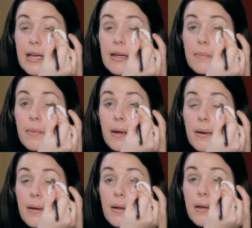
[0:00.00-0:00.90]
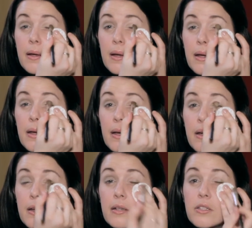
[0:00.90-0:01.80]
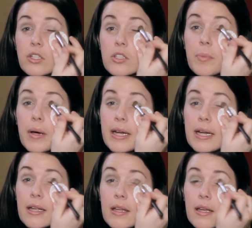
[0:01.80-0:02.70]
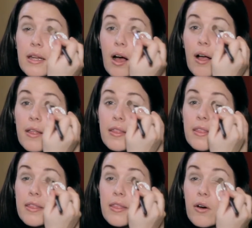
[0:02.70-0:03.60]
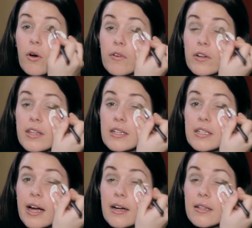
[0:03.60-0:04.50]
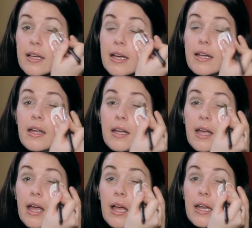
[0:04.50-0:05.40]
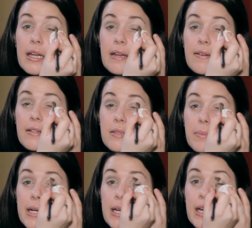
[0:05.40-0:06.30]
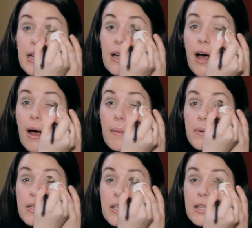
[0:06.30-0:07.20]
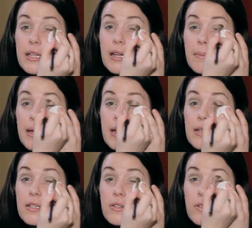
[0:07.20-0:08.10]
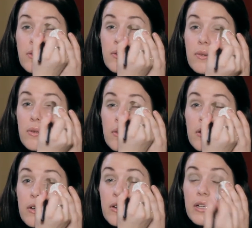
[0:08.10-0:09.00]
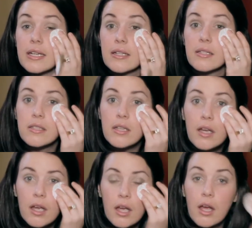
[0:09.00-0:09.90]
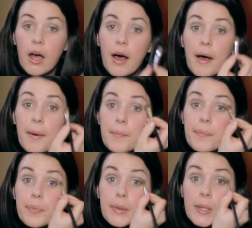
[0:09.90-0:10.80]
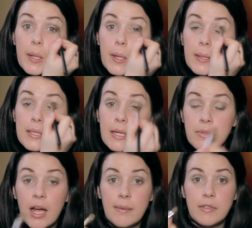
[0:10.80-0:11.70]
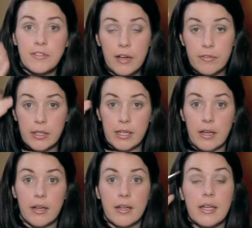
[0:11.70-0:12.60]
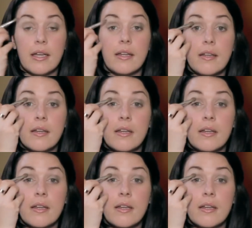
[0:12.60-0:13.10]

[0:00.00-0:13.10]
I'm just putting it on over the entire lid and even just bringing it up just a little bit into the crease. Sometimes if you have really hooded